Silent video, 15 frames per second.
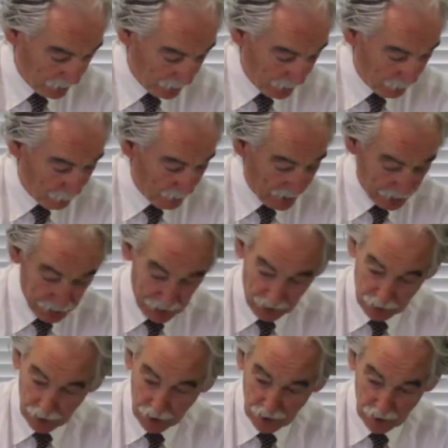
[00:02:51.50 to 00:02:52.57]
than rest
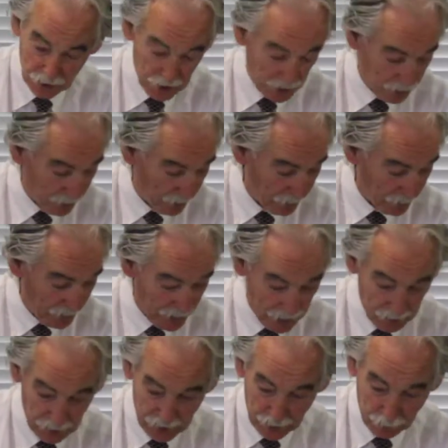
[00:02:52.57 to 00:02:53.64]
it. You're going to take your other
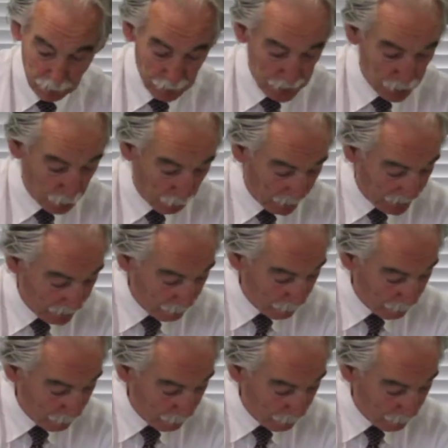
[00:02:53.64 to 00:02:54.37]
hand like a bridge playing